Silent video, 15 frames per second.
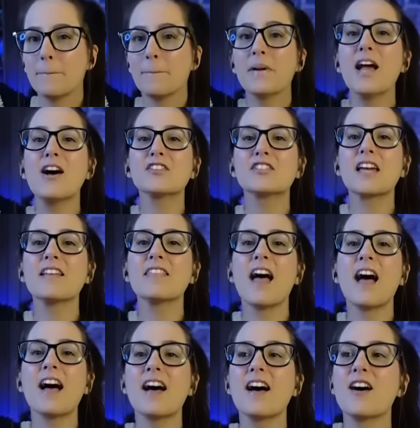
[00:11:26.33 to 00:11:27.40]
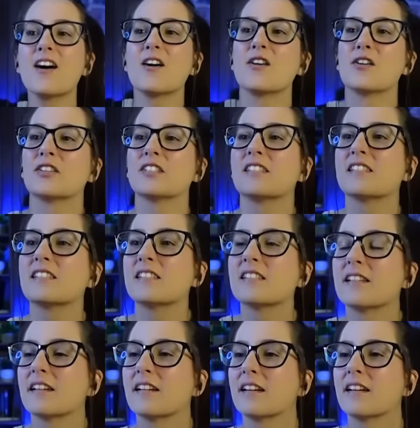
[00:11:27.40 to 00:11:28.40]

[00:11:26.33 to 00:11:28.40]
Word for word: Beyonce in the house.